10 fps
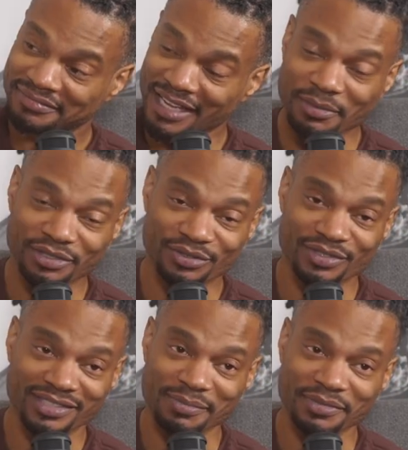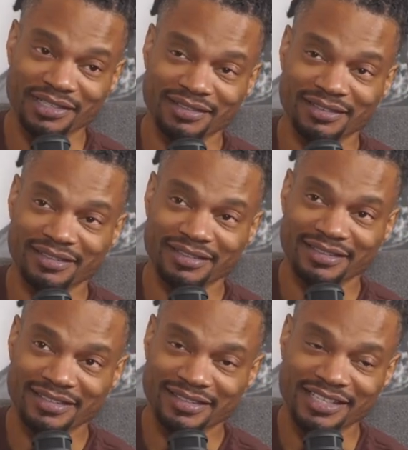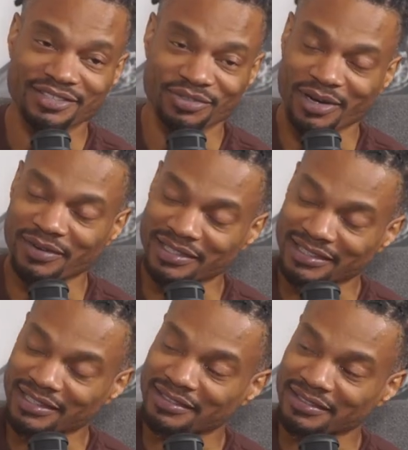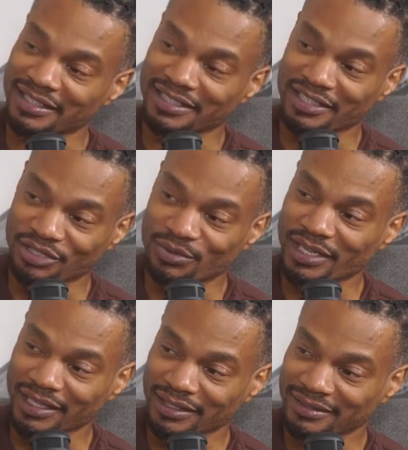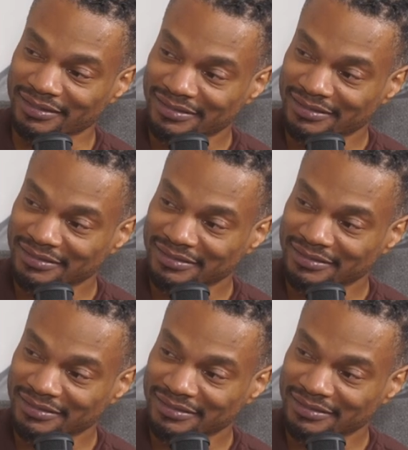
How about you just let me teach you how I teach, and then you take it. I'm just gonna